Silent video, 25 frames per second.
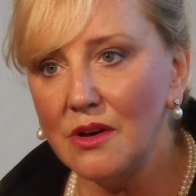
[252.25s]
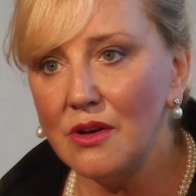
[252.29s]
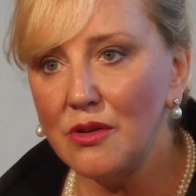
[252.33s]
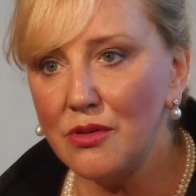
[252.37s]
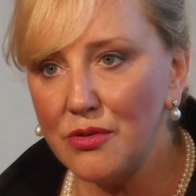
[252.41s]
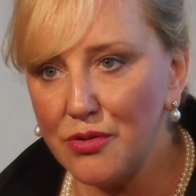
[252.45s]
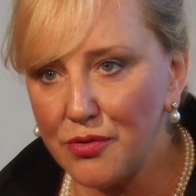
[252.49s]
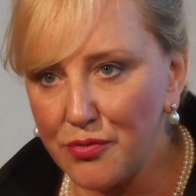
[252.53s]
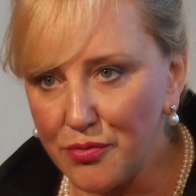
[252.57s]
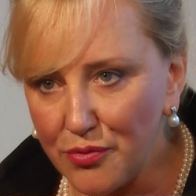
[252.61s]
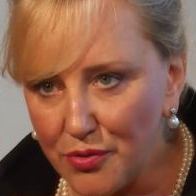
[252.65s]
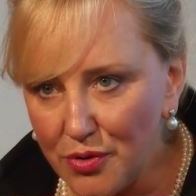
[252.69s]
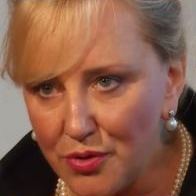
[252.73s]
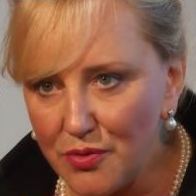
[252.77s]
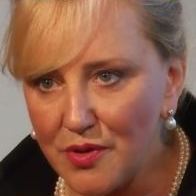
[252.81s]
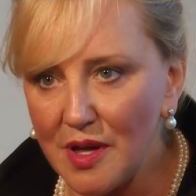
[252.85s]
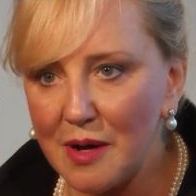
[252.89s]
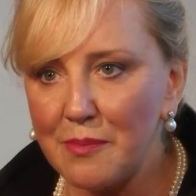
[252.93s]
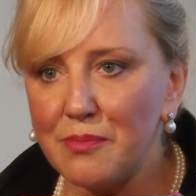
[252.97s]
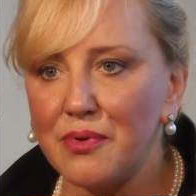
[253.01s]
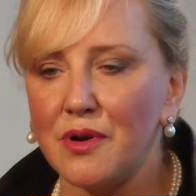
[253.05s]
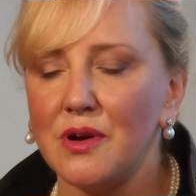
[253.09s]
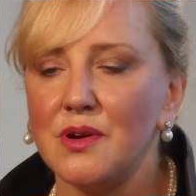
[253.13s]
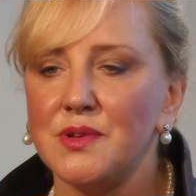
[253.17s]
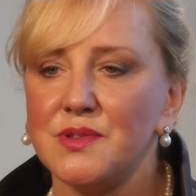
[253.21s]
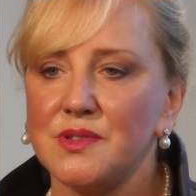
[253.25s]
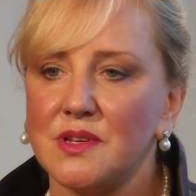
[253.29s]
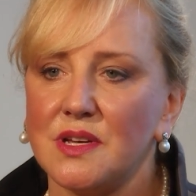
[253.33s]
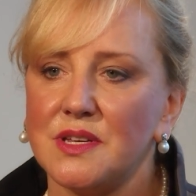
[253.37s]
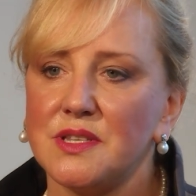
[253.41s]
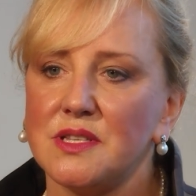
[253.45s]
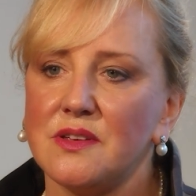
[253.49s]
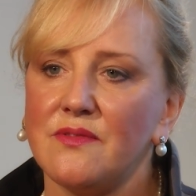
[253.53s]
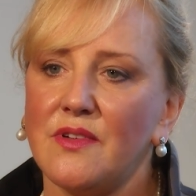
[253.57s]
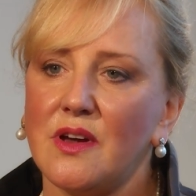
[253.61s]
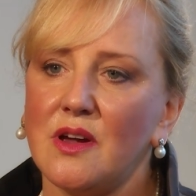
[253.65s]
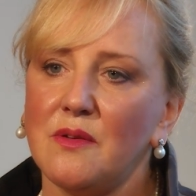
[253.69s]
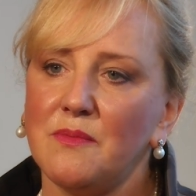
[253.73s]
Through that
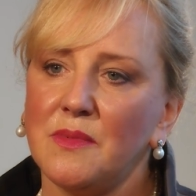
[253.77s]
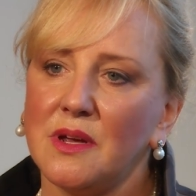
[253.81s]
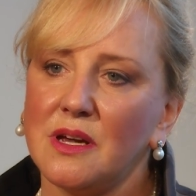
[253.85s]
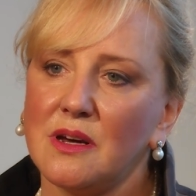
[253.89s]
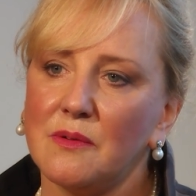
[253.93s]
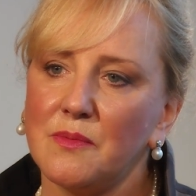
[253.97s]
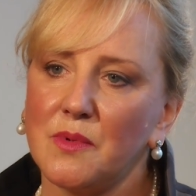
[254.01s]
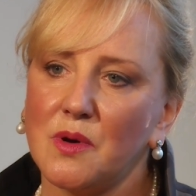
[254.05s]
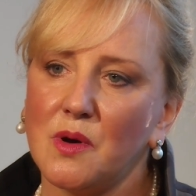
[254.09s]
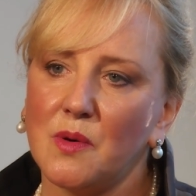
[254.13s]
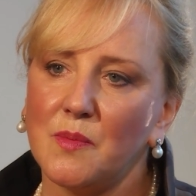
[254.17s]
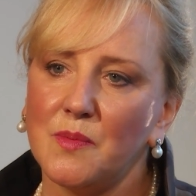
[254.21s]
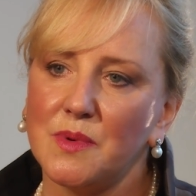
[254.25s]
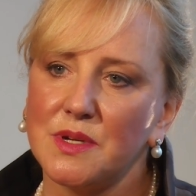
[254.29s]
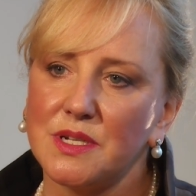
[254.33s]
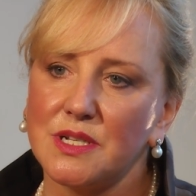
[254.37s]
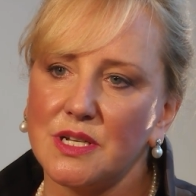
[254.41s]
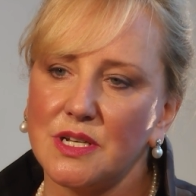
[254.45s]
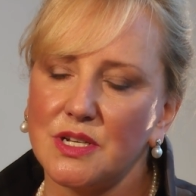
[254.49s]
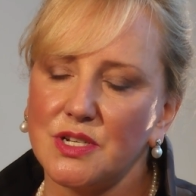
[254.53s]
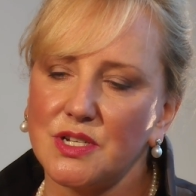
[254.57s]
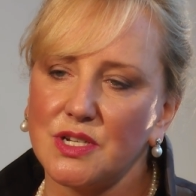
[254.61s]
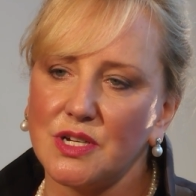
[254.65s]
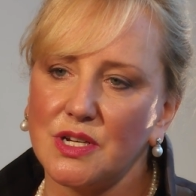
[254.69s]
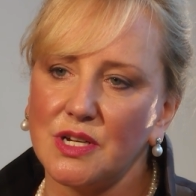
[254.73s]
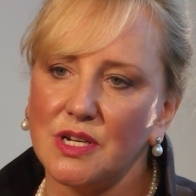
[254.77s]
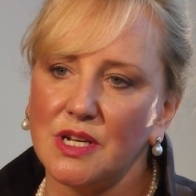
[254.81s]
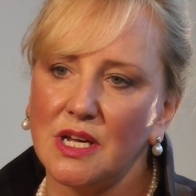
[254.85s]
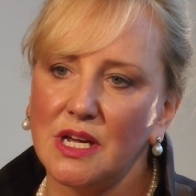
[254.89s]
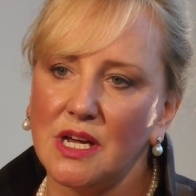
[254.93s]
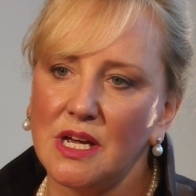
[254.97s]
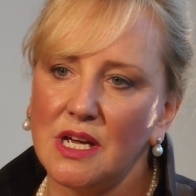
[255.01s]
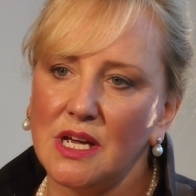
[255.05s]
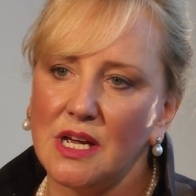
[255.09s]
process of opening up competition,